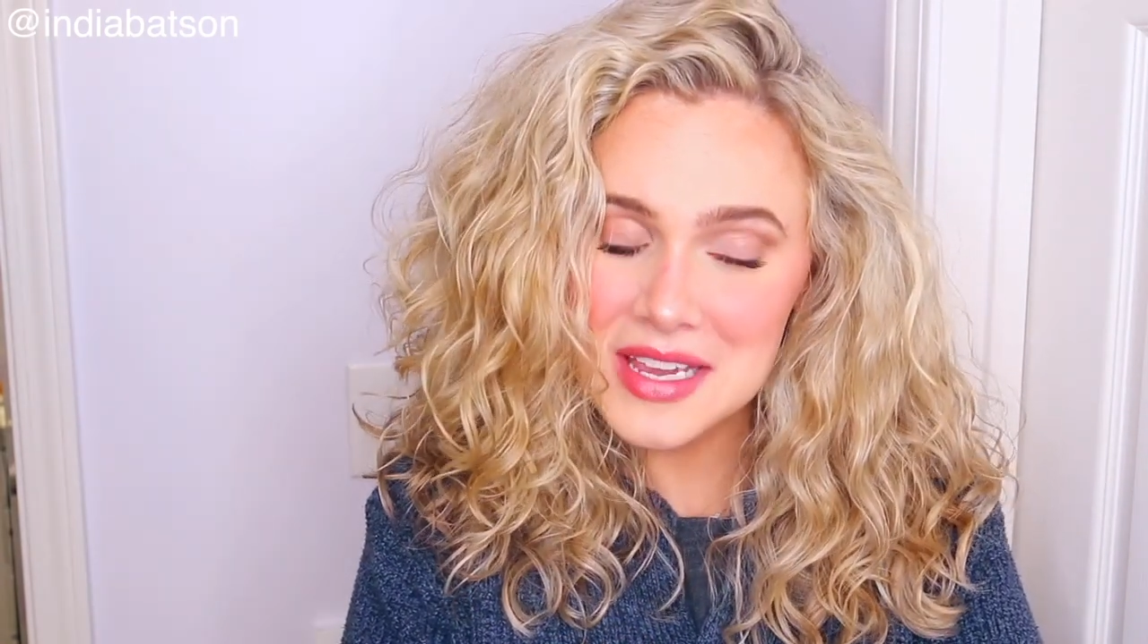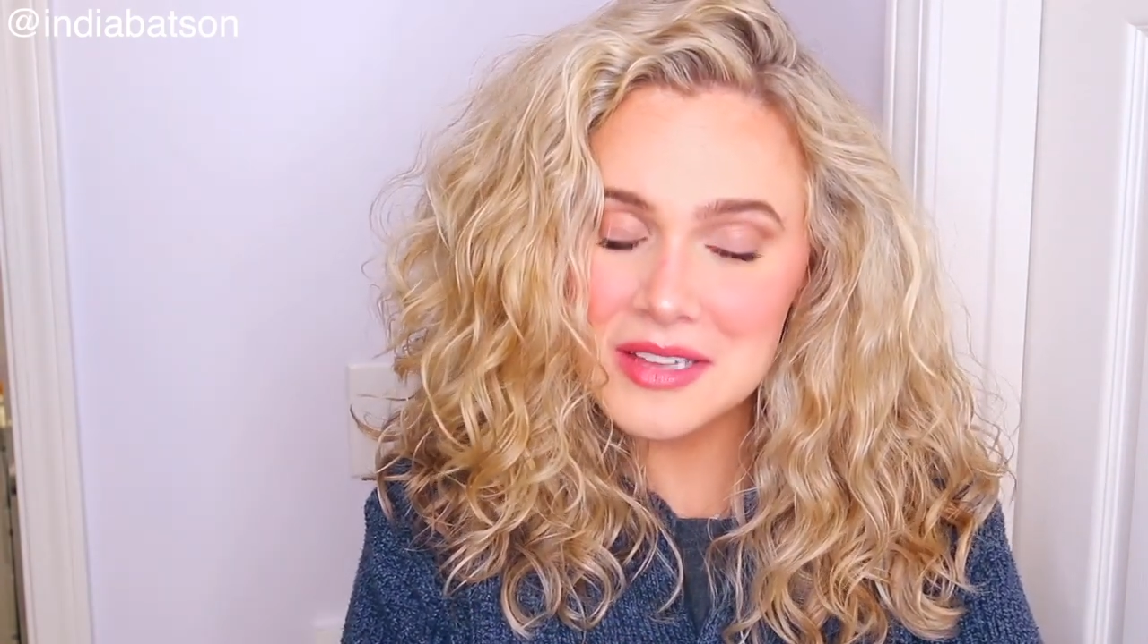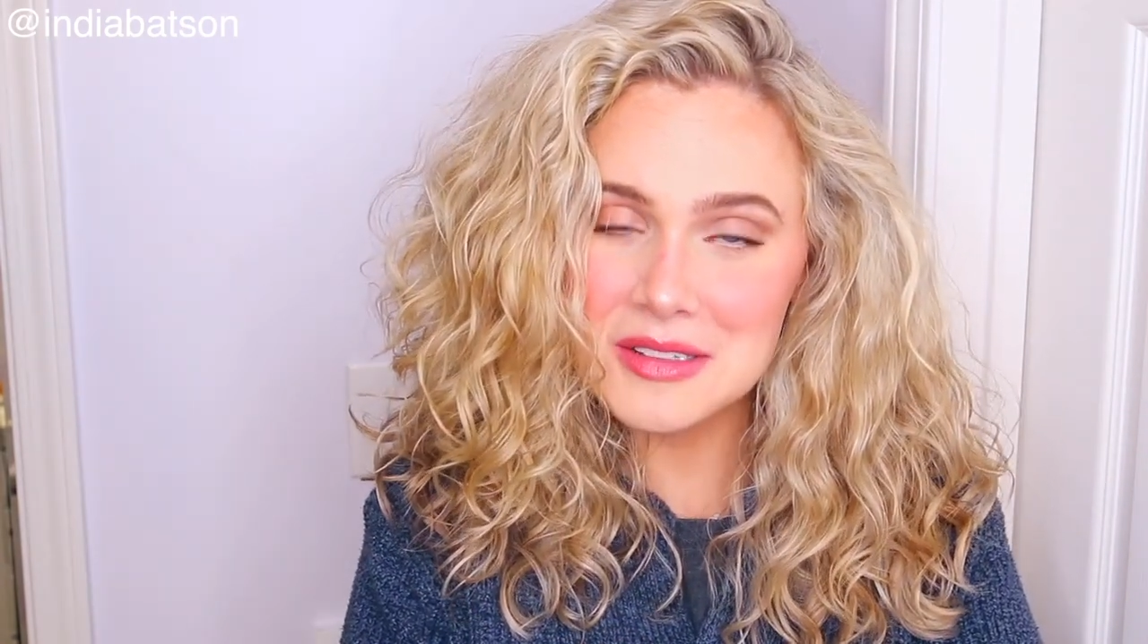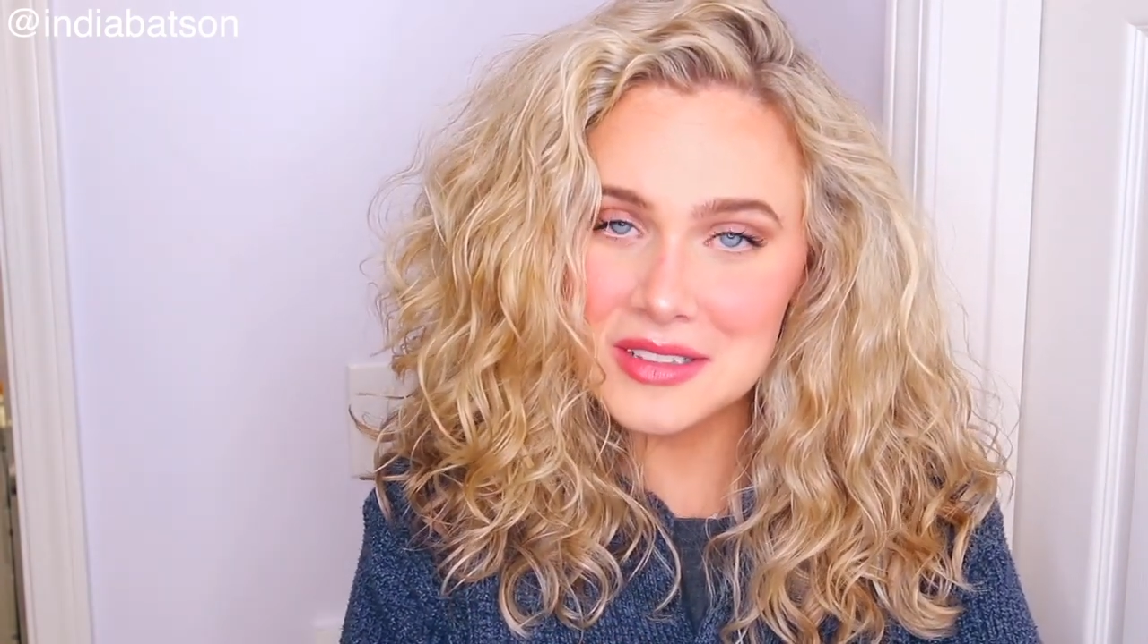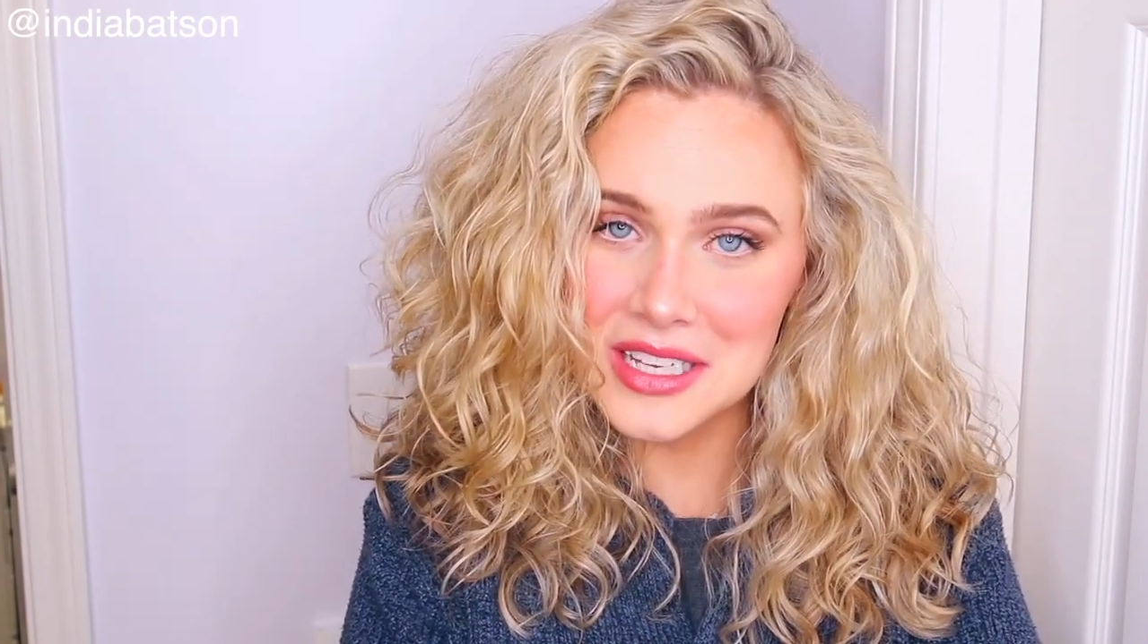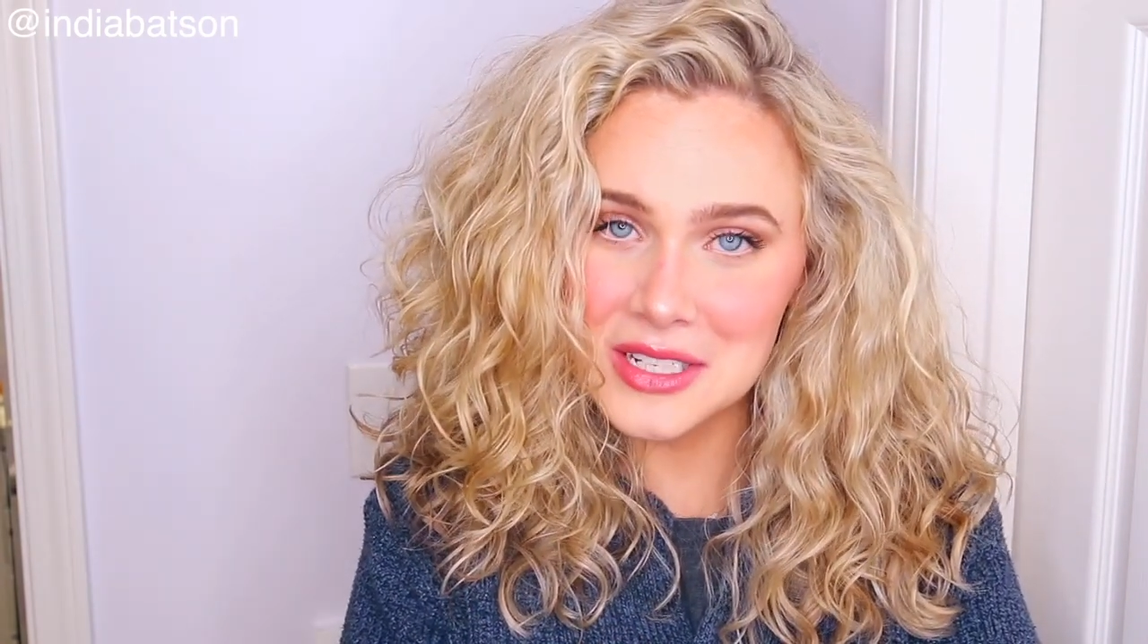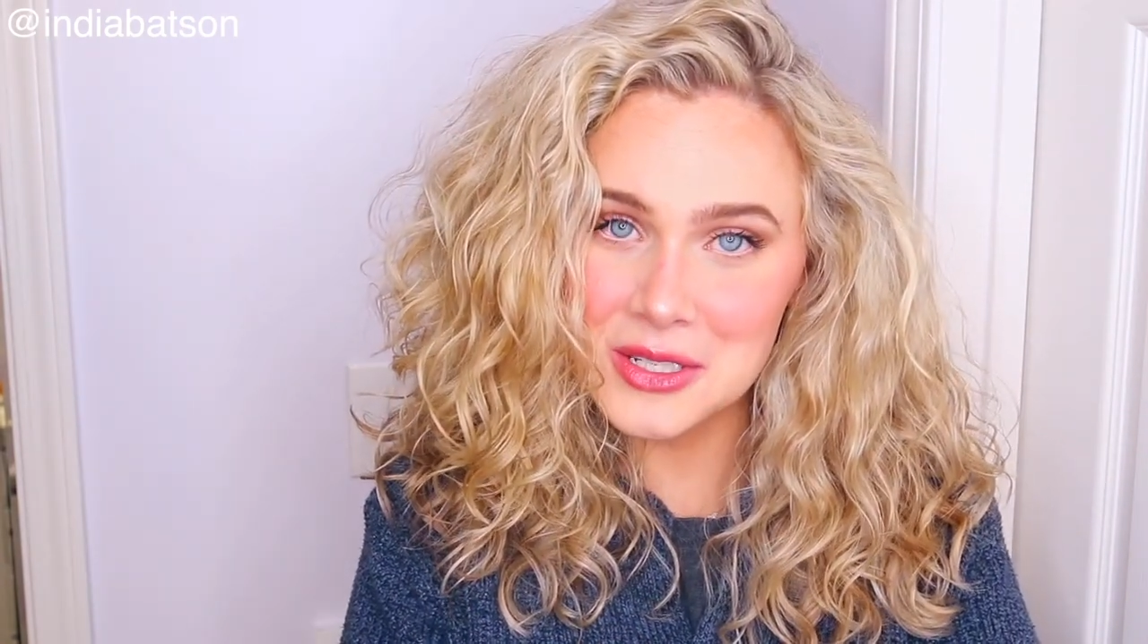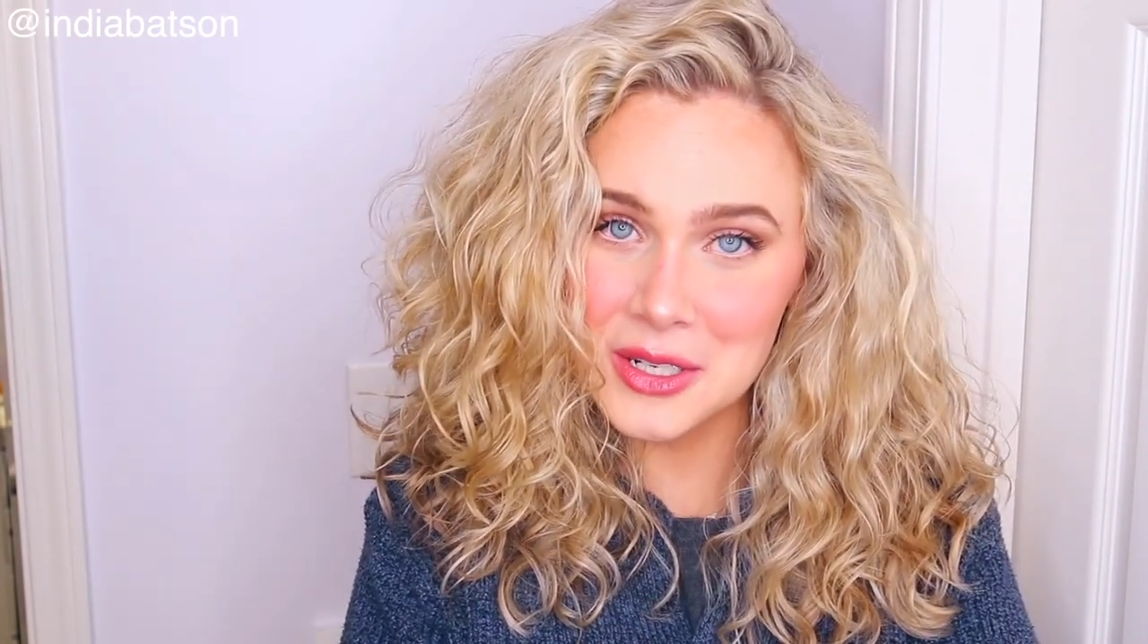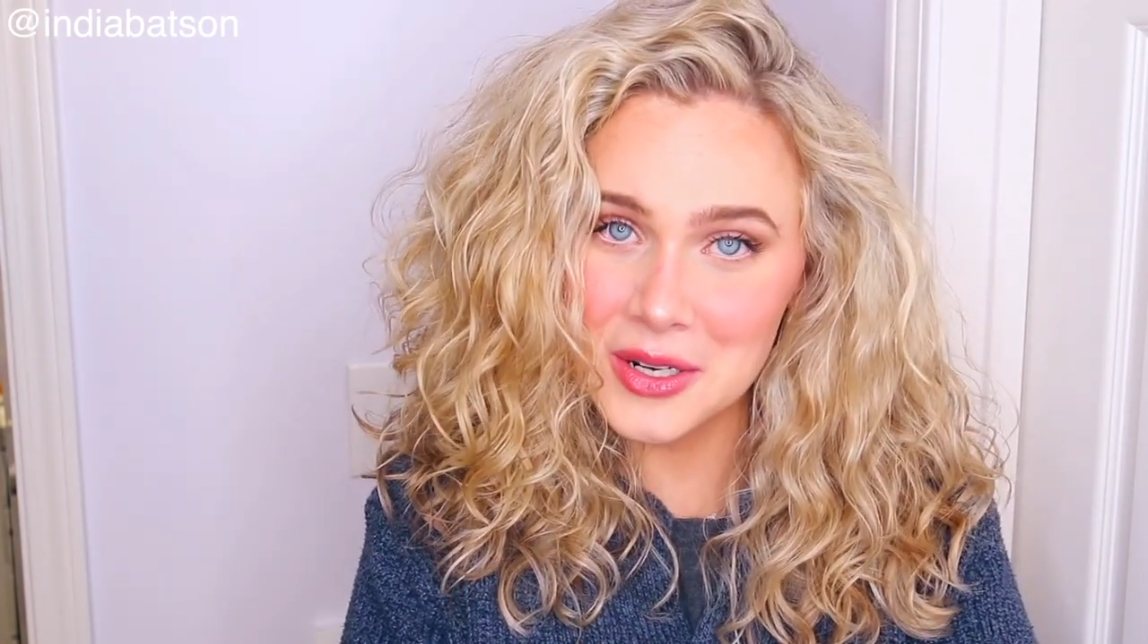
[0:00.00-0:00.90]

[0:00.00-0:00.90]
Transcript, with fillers: it look like it took